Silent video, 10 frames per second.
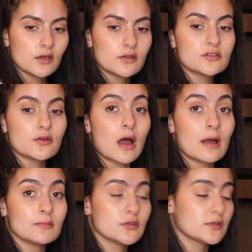So
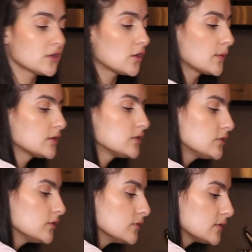I'm just going
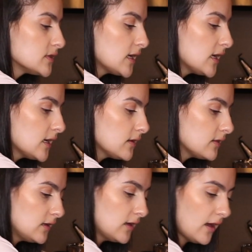to take
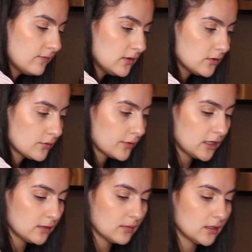the heavy
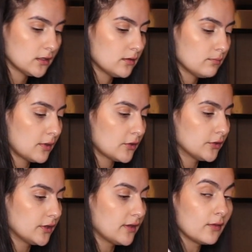cream,
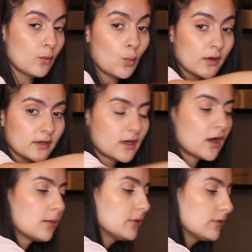butter, and the 1
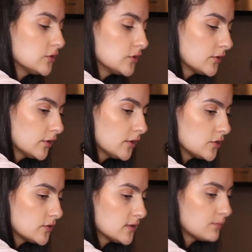cup of sugar and
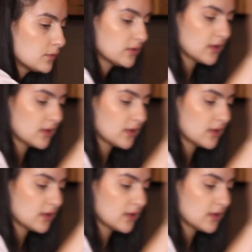just put